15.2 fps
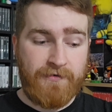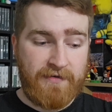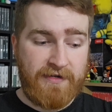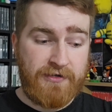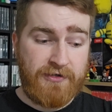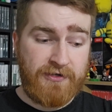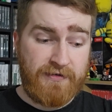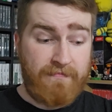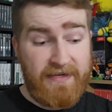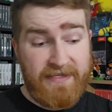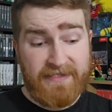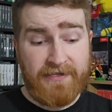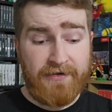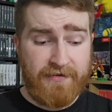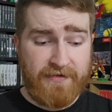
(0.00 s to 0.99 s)
which
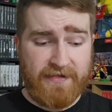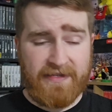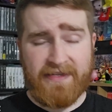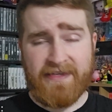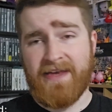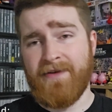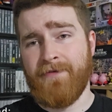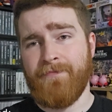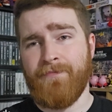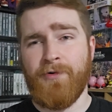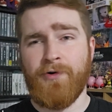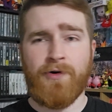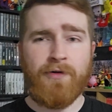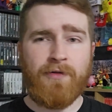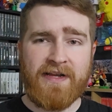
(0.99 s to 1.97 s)
is good, so that
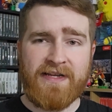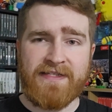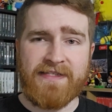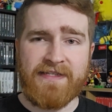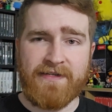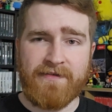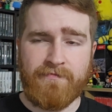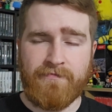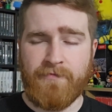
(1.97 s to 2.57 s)
more aligns it